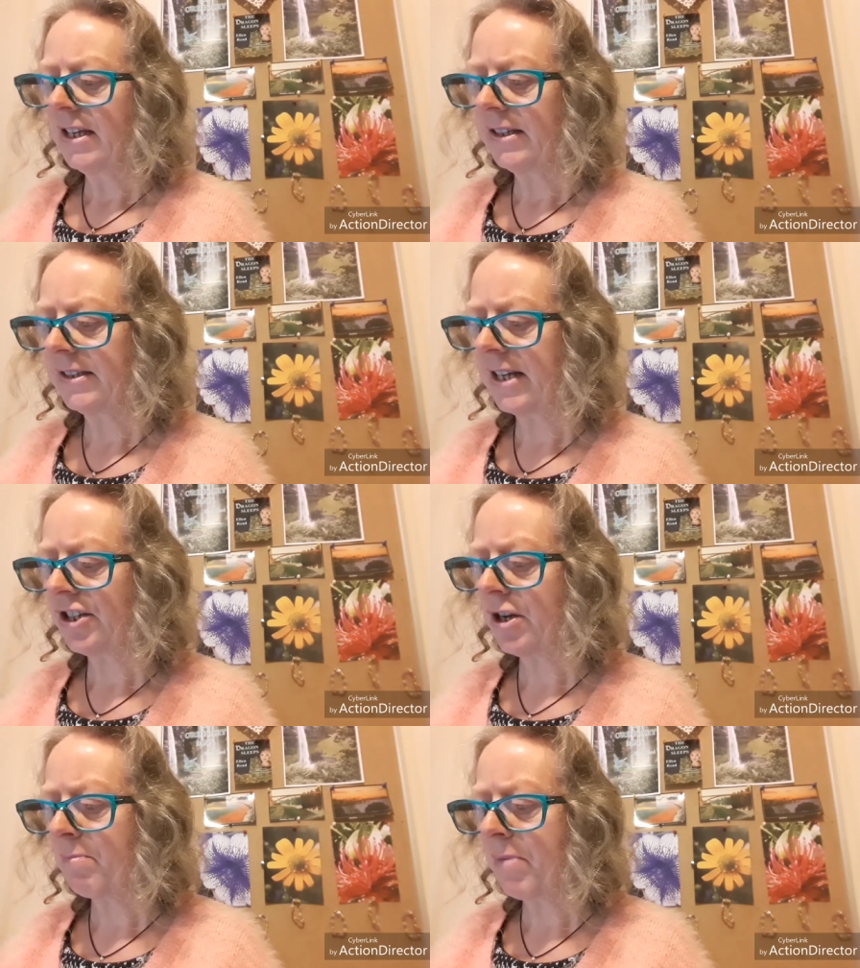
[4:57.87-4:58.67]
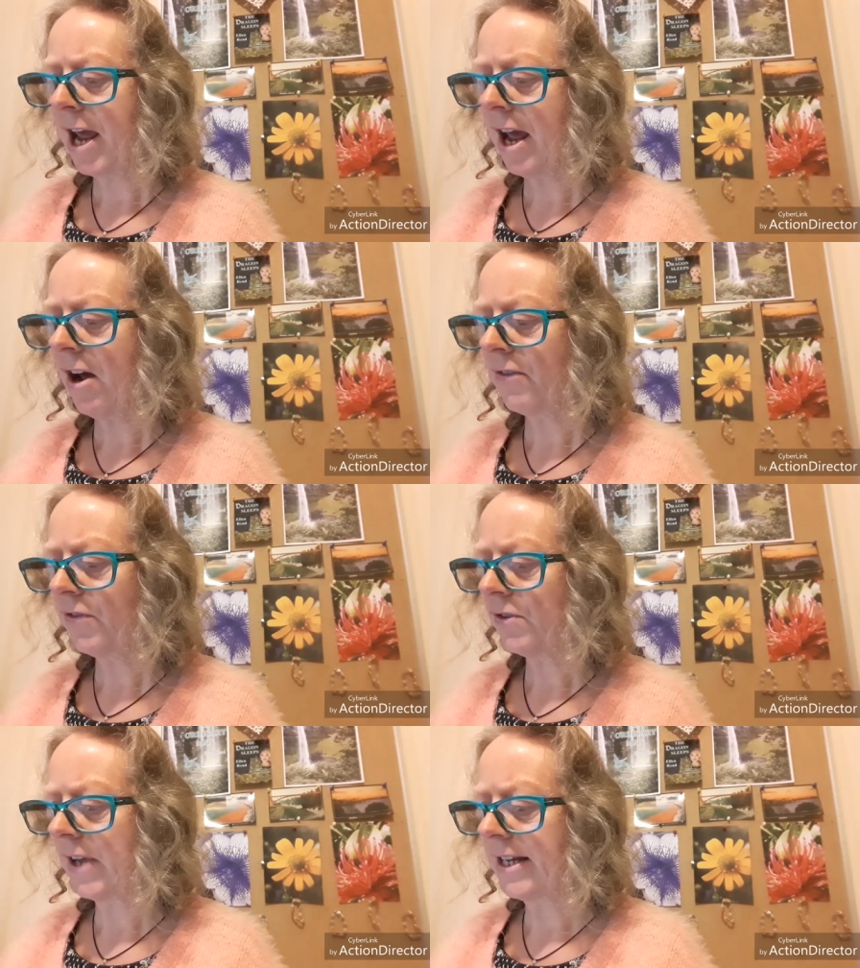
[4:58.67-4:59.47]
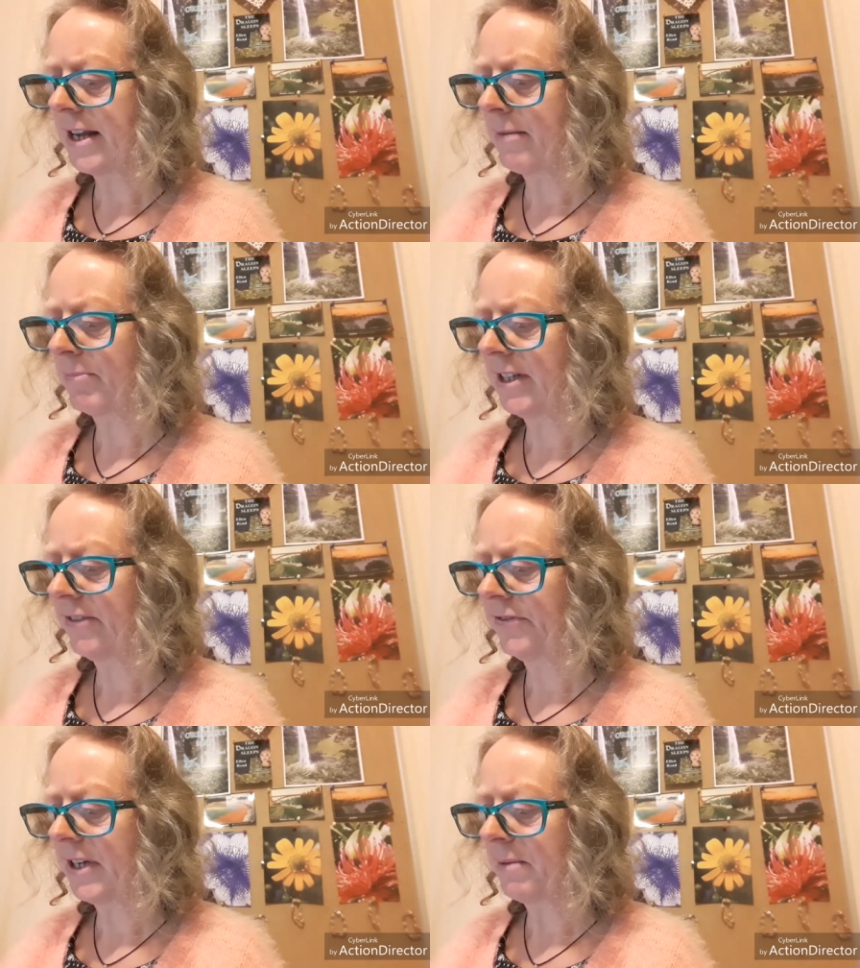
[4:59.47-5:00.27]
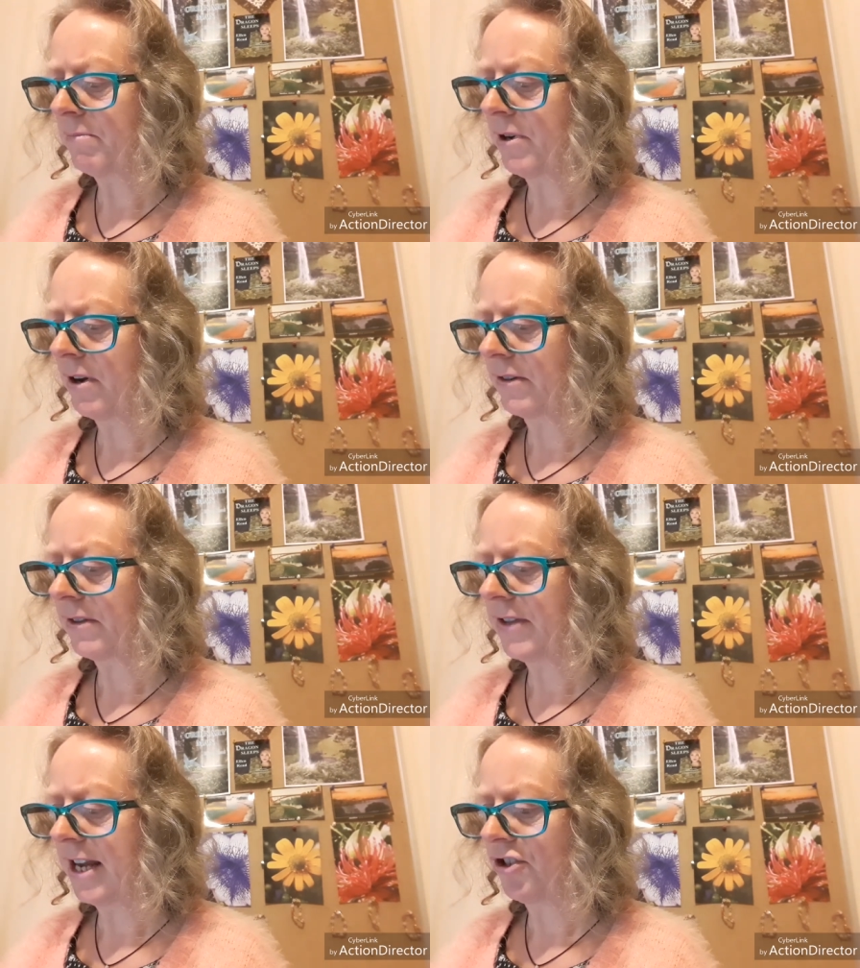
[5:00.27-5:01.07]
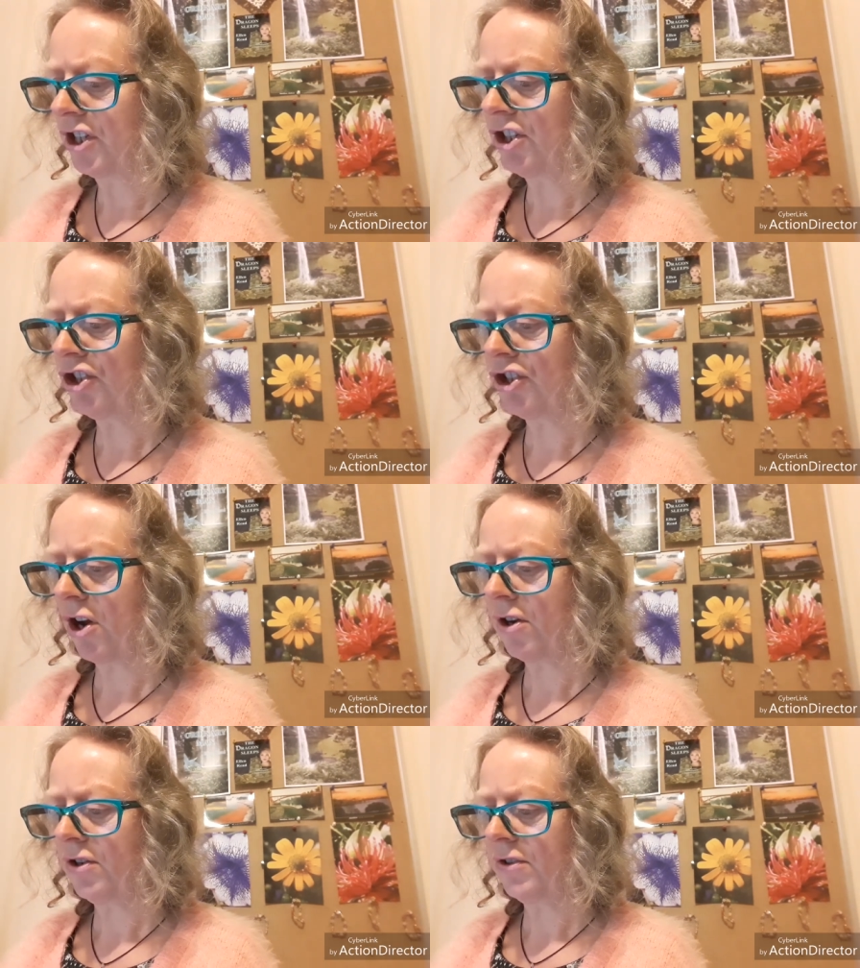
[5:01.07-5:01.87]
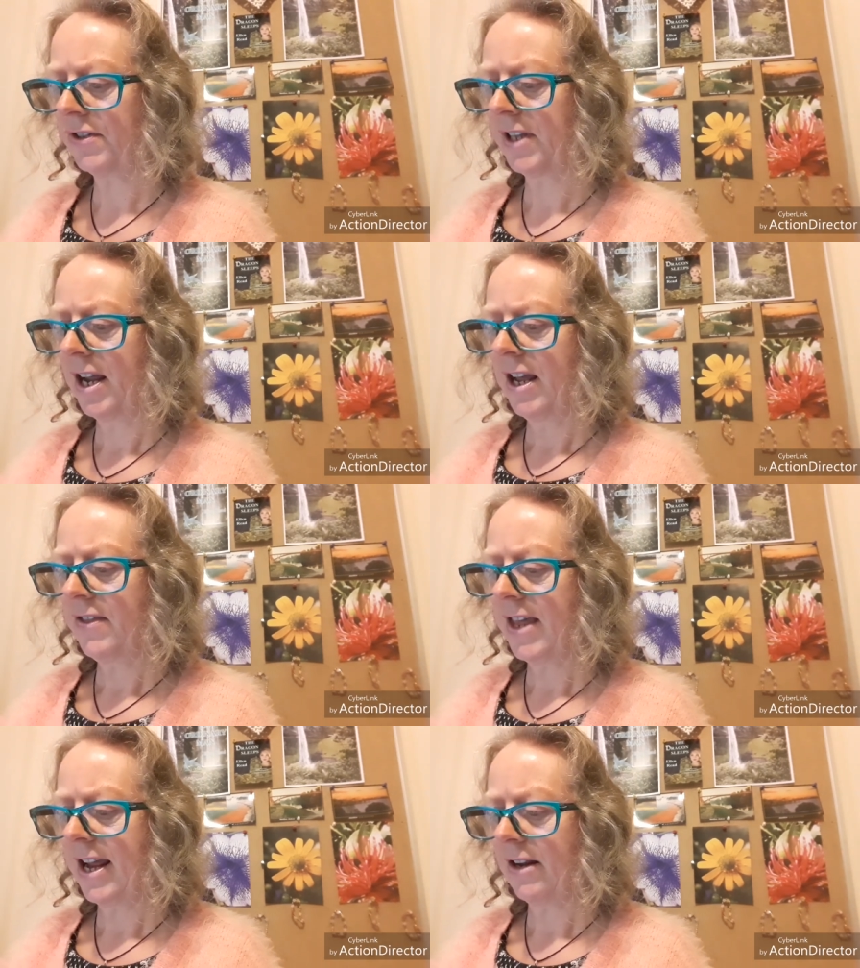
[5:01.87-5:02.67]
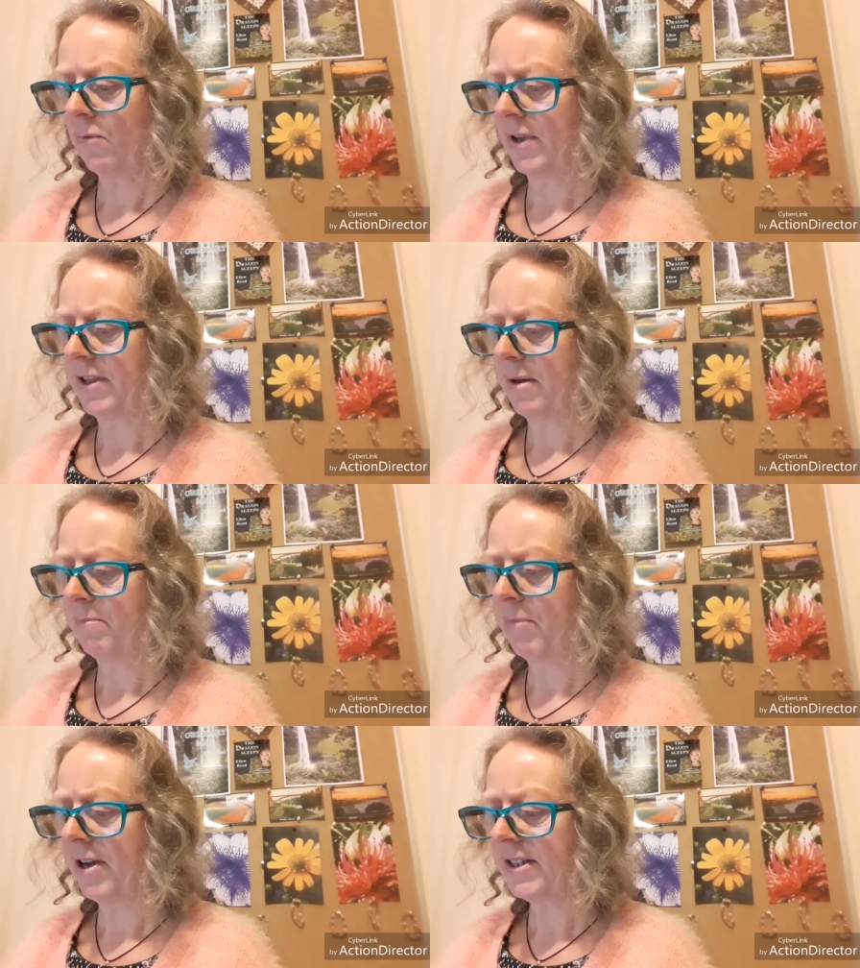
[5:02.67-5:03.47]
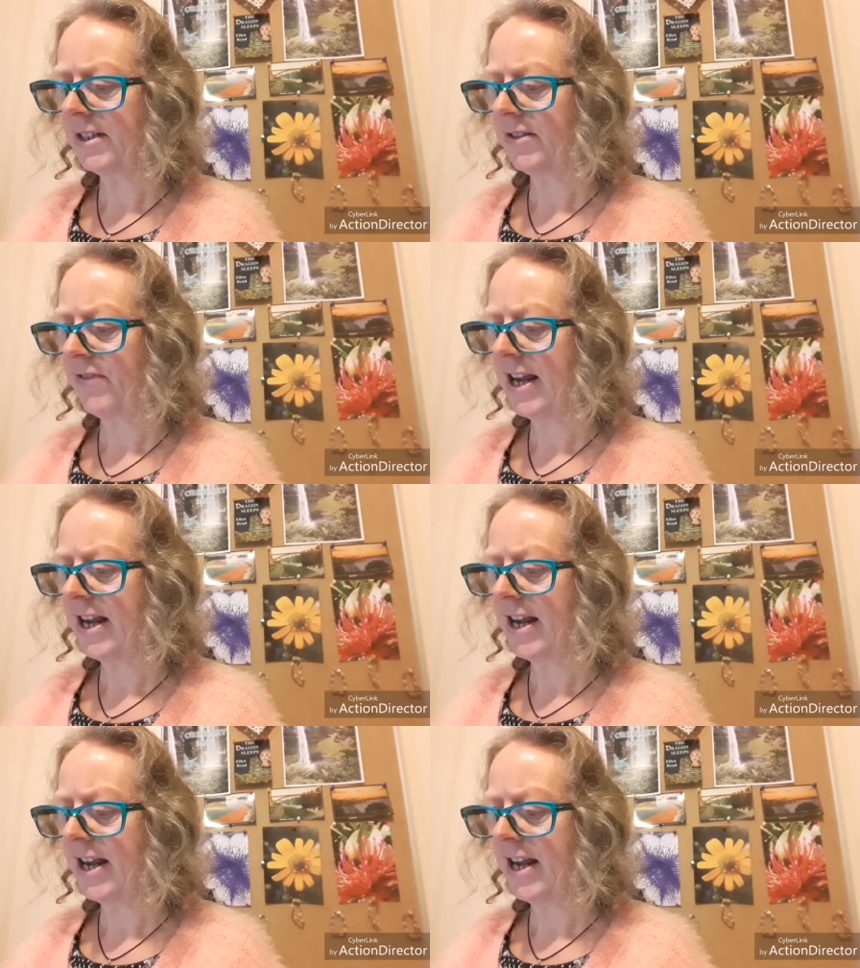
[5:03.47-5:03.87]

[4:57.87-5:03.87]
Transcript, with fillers: Such a powerful and uplifting book that just shows that with a positive